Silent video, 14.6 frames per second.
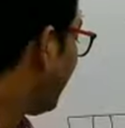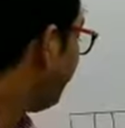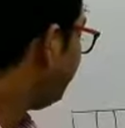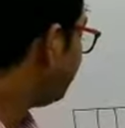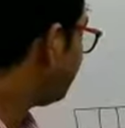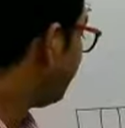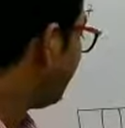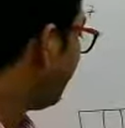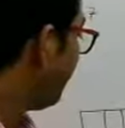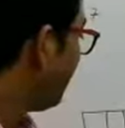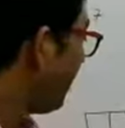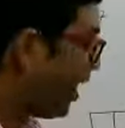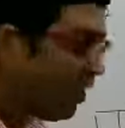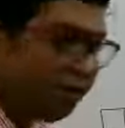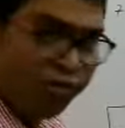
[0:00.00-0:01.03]
times
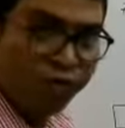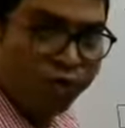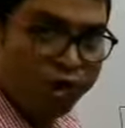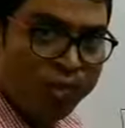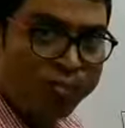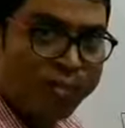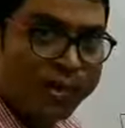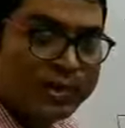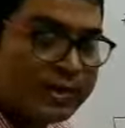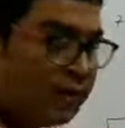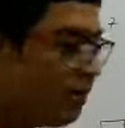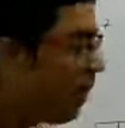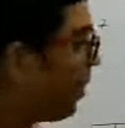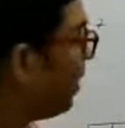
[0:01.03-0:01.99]
at unit place.